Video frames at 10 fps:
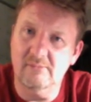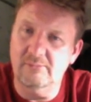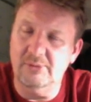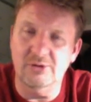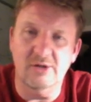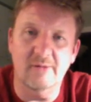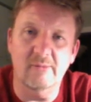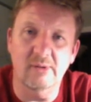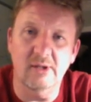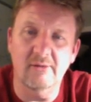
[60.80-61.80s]
Put your number
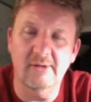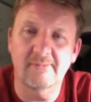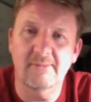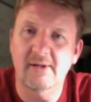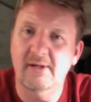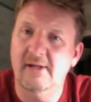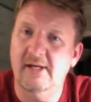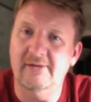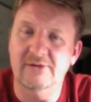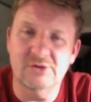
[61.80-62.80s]
below it,
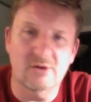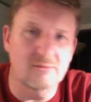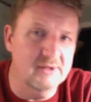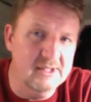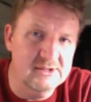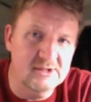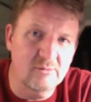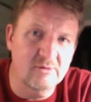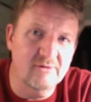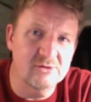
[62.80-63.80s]
and then start with the next
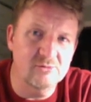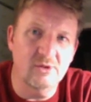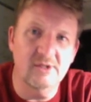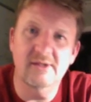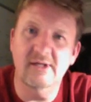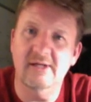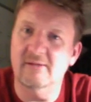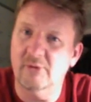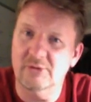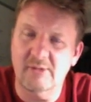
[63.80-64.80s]
number if there's one, and then
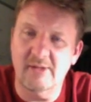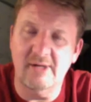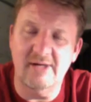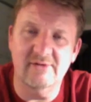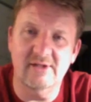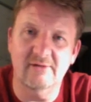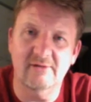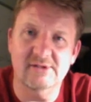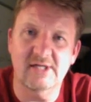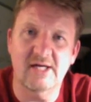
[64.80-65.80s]
multiply by everything on
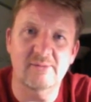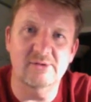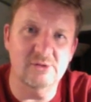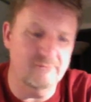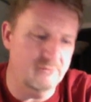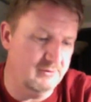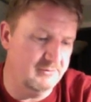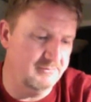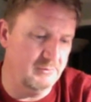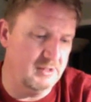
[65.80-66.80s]
the top, and so forth.
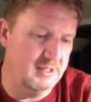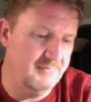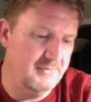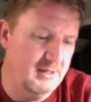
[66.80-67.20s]
Okay.